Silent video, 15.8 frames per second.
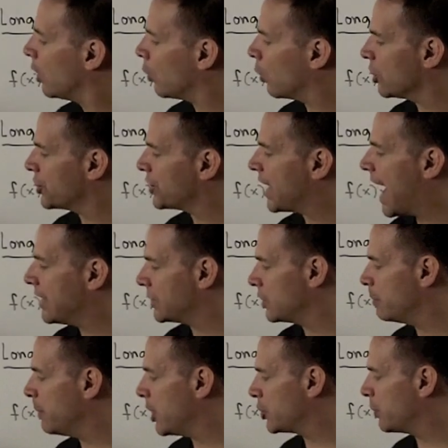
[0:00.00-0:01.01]
where size
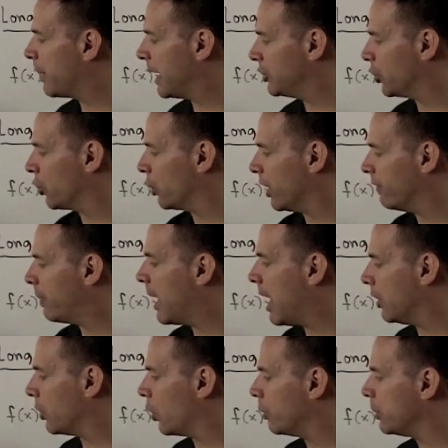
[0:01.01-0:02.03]
is measured by degree of
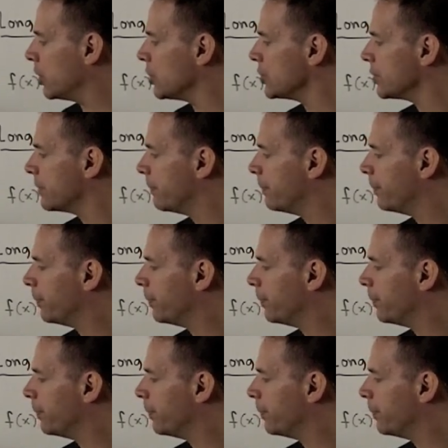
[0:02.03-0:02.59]
polynomials.